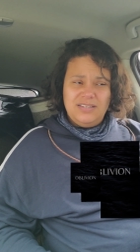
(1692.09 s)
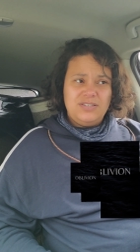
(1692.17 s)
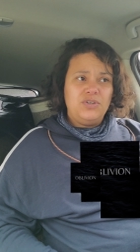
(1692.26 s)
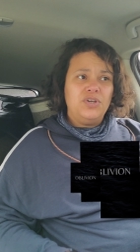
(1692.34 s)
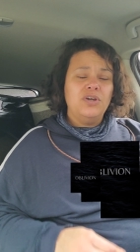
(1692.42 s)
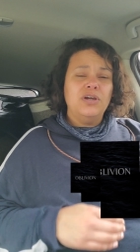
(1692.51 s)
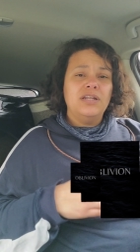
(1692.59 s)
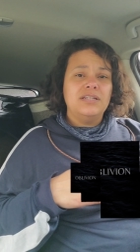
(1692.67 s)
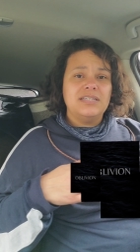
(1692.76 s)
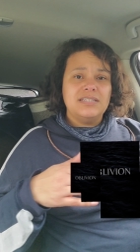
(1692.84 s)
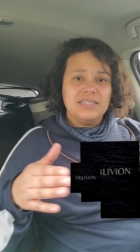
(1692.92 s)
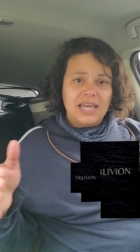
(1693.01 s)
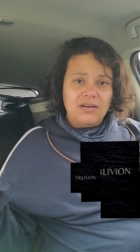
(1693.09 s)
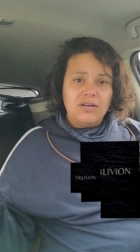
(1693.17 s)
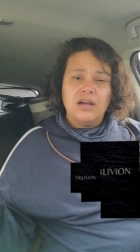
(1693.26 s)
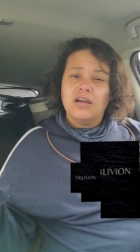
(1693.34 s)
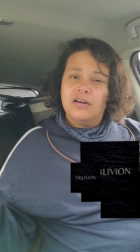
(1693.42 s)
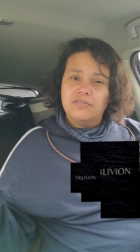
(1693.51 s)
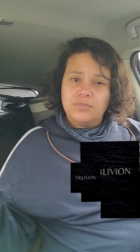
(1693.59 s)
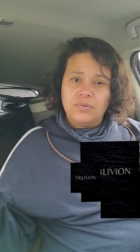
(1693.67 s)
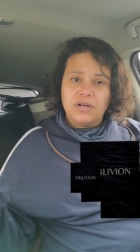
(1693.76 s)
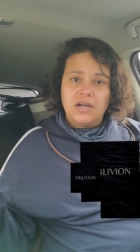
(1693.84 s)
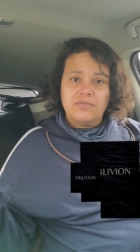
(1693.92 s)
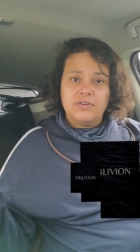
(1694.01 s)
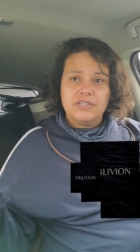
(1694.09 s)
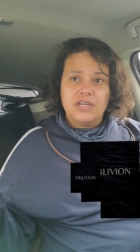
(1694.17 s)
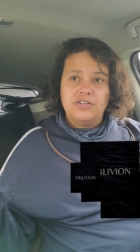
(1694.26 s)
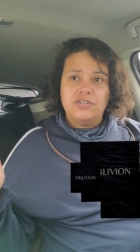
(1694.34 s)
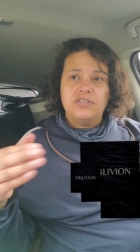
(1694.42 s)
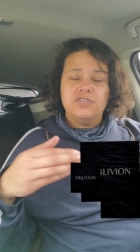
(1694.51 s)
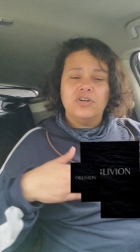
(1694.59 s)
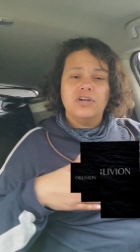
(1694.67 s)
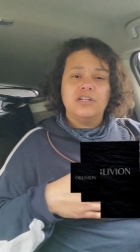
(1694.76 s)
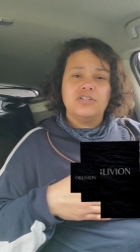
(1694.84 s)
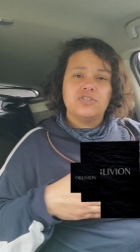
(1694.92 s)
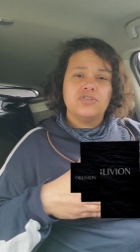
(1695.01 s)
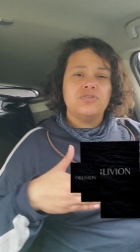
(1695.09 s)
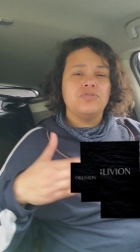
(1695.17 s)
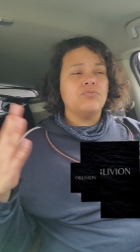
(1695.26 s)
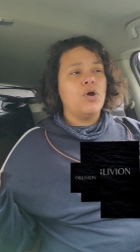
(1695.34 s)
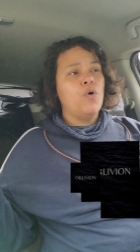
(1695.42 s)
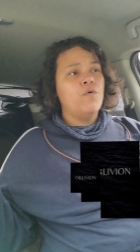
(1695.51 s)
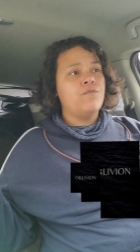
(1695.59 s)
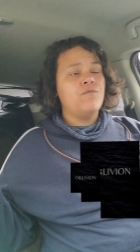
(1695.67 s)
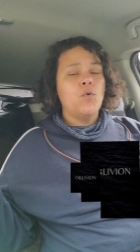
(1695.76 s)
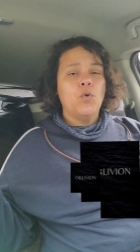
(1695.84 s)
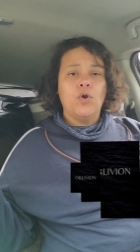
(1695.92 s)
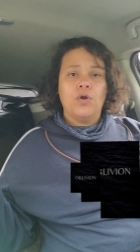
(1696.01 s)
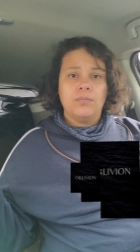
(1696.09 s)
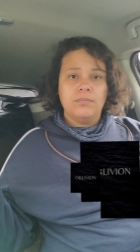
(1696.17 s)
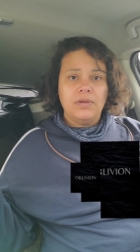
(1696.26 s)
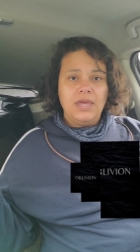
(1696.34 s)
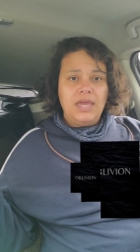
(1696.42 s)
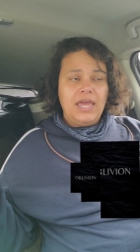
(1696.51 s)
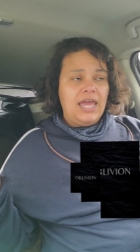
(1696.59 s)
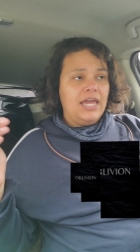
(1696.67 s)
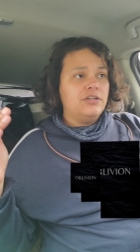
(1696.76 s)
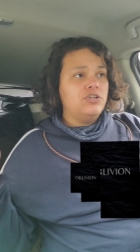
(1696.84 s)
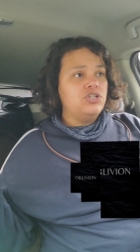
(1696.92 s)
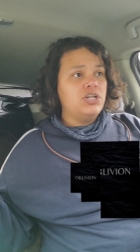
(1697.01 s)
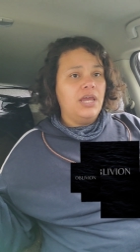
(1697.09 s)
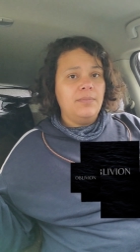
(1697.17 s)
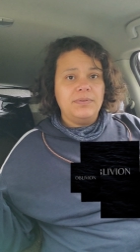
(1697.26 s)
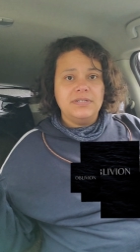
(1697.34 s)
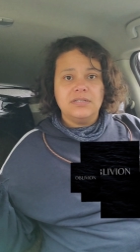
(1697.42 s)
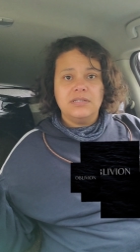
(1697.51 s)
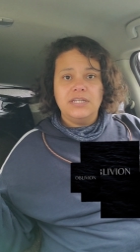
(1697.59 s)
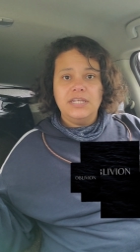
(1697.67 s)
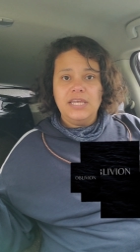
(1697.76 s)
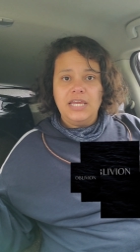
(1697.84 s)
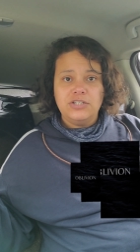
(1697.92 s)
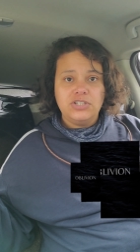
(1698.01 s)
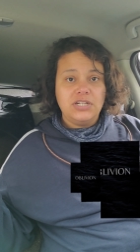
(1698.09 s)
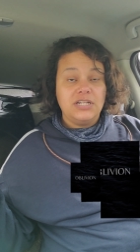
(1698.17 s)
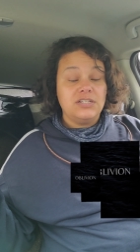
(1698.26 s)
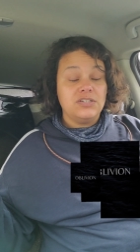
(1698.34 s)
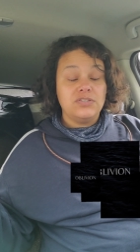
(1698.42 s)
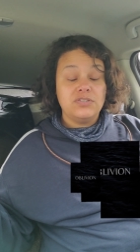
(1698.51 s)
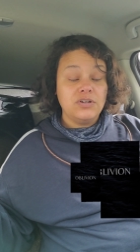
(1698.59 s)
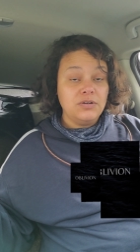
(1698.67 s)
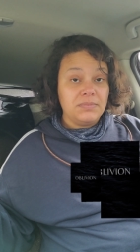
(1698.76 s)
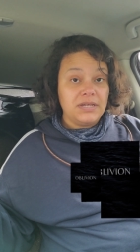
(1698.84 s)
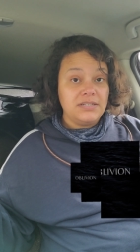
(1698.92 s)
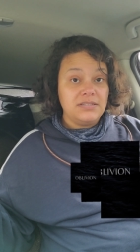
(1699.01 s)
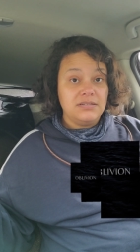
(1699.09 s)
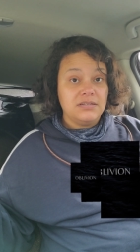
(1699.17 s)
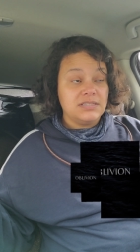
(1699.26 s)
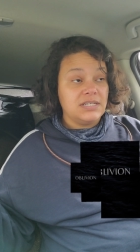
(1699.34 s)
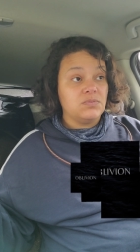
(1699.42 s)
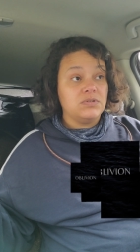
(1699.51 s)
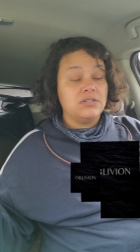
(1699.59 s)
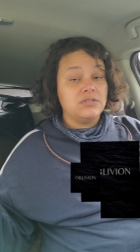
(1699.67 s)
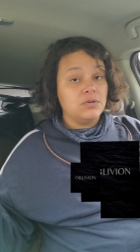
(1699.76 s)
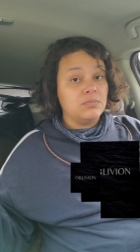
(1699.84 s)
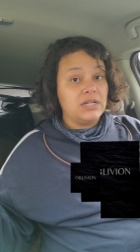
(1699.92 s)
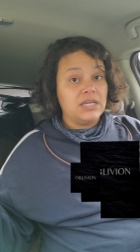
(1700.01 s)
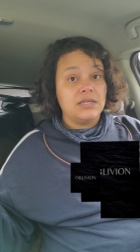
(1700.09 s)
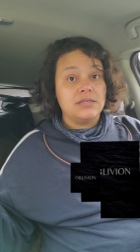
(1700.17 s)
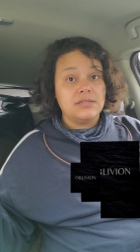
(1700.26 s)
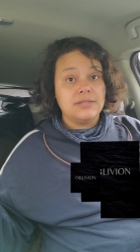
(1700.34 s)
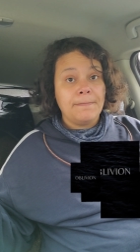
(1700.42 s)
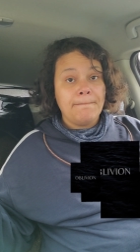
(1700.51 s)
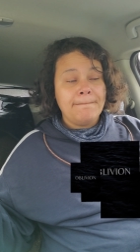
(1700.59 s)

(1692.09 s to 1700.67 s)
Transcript: So you're going to discount uncomfortable conversations? You're going to just throw form and shape and delineation and discernment, because that's what discernment is.